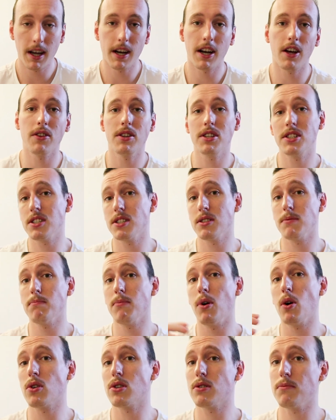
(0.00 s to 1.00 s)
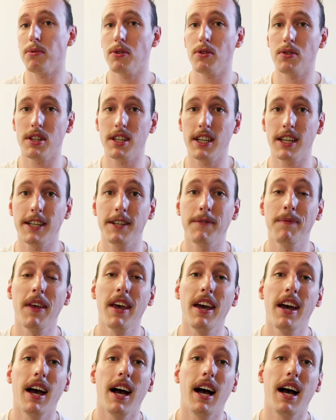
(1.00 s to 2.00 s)
Now this is a multiple thing.
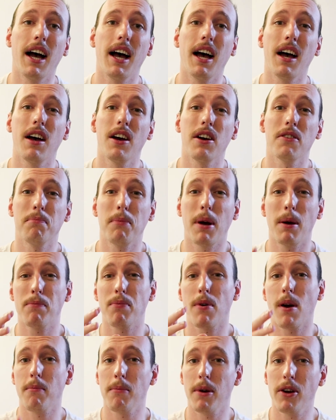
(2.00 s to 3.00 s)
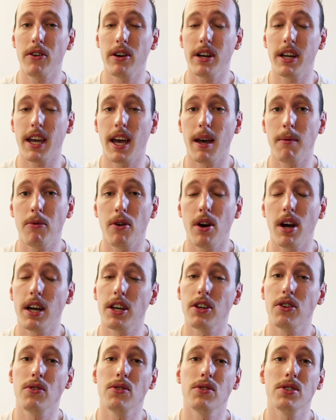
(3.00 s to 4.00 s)
My primary camera
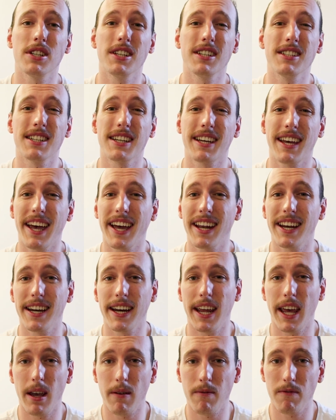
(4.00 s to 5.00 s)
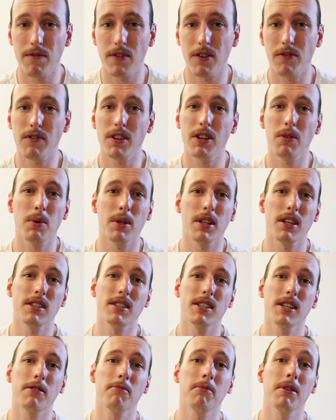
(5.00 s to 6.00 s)
I use is a Canon M50 with a
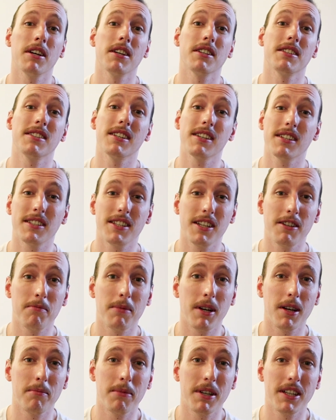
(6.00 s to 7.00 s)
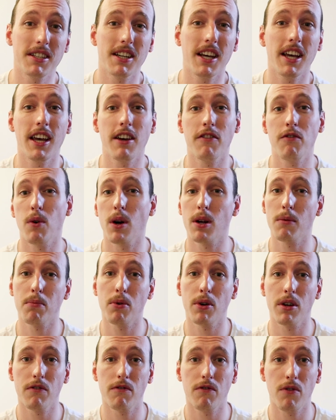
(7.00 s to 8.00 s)
Sigma 16mm
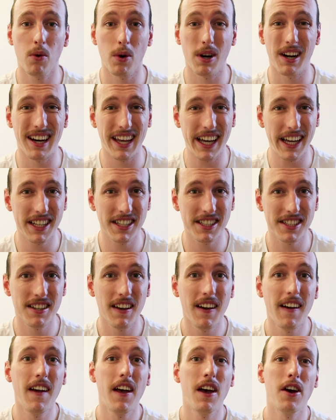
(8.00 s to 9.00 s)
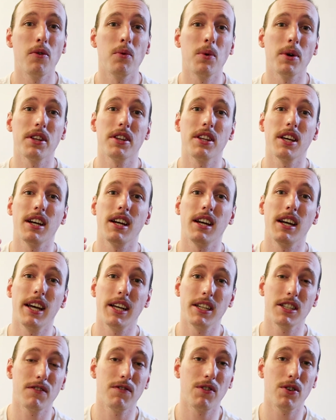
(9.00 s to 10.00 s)
f1.4 lens with a
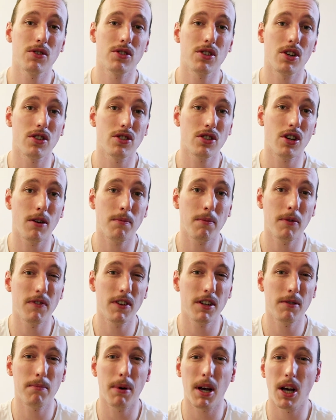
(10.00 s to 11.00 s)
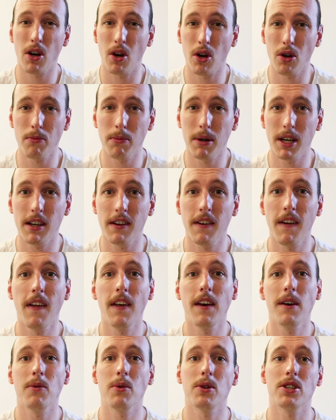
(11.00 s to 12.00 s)
lens filter on top of it by Homa,
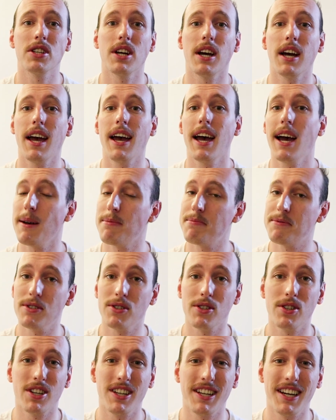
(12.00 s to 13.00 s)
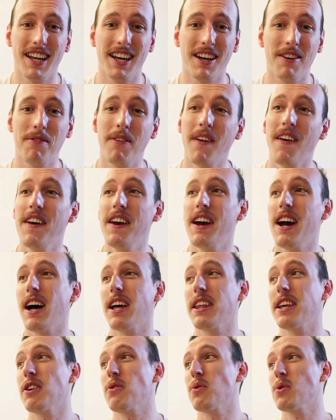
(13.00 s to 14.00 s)
which I absolutely love.
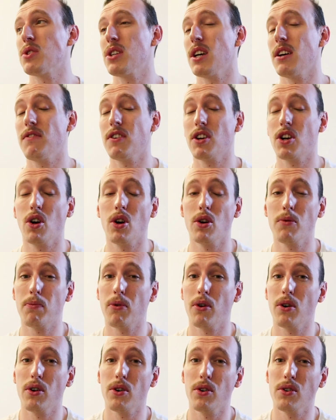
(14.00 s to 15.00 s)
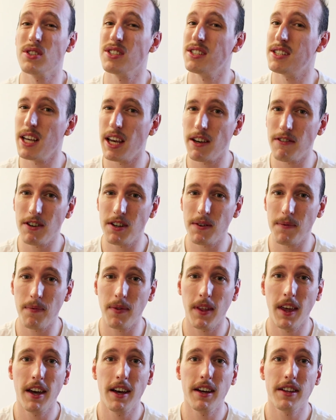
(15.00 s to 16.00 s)
I then also have a GoPro
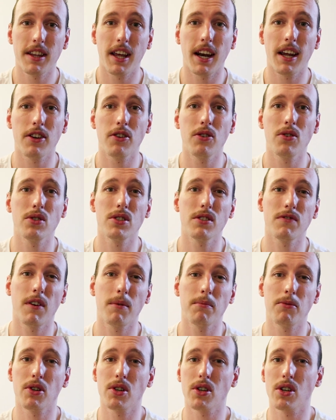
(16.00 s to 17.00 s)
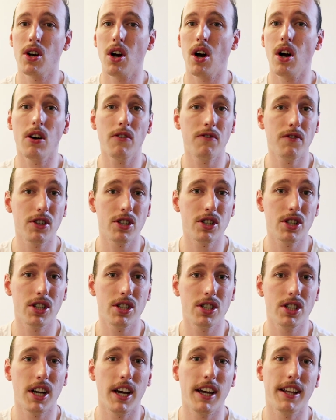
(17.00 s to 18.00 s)
7 that I use if I'm doing car
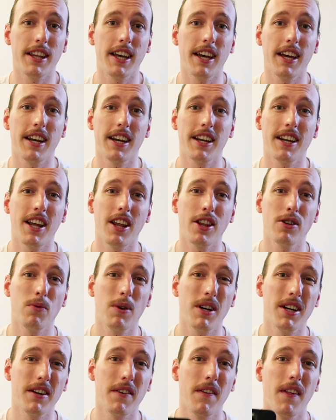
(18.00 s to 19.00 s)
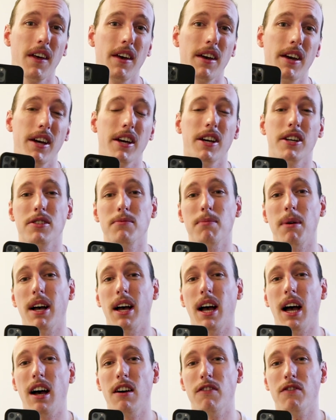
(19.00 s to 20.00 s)
footage, and then another one is my
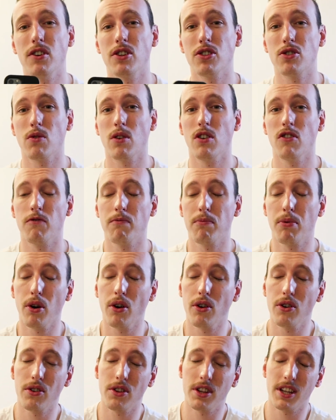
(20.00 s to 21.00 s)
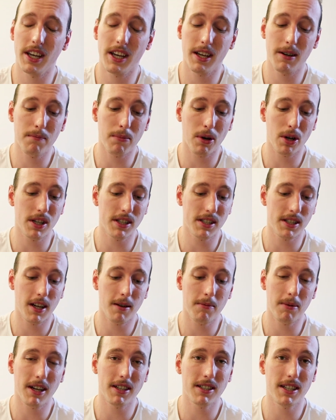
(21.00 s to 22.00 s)
iPhone 12 Pro. The in-body
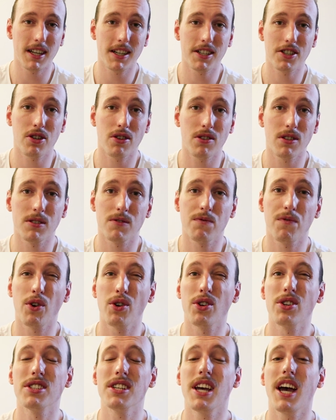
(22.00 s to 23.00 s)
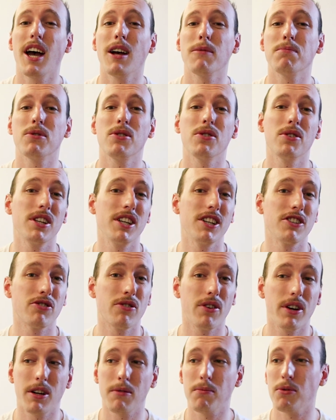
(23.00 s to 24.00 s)
stabilization on this phone is absolutely
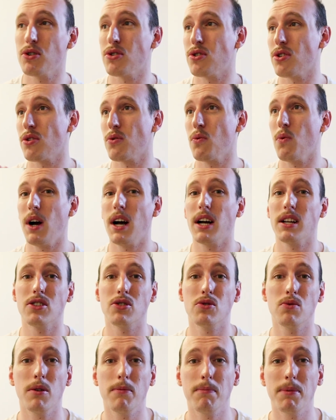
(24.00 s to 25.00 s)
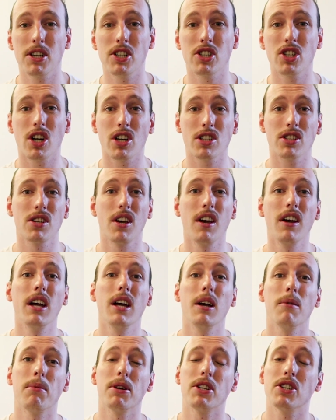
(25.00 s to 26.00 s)
incredible doing wide sweeping shots,
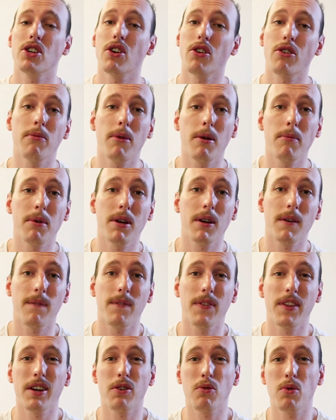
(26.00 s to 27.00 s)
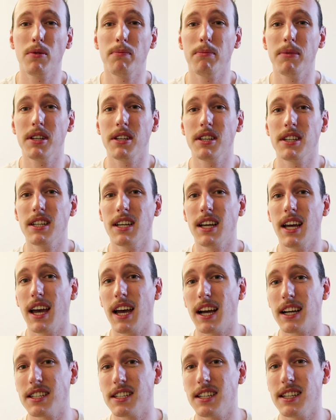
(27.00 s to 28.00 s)
but you got to remember the equipment
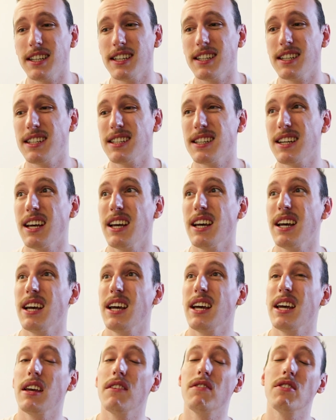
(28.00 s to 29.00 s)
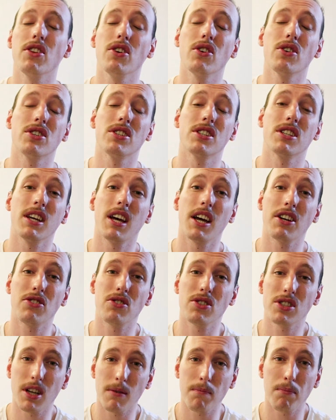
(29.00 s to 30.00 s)
actually, even though it
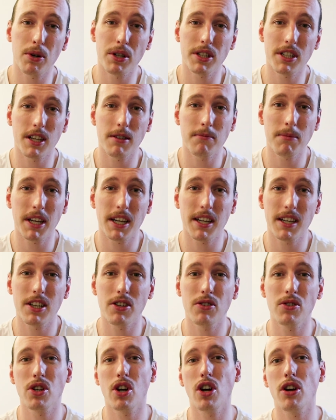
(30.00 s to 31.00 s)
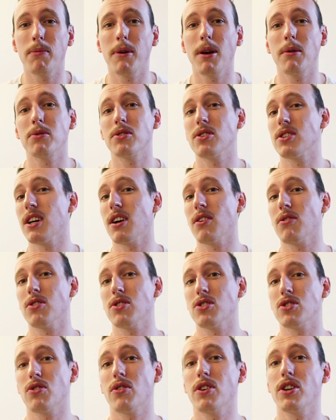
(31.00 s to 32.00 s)
to some point does make a deal, you got to be able to tell the
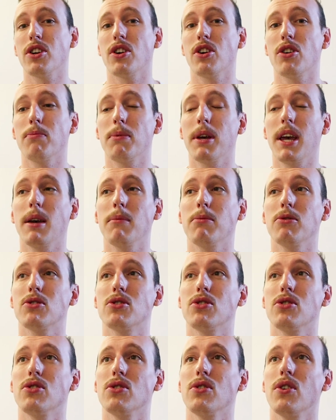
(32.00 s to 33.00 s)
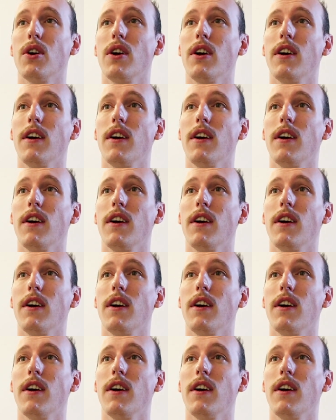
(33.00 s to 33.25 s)
story, you got to be able to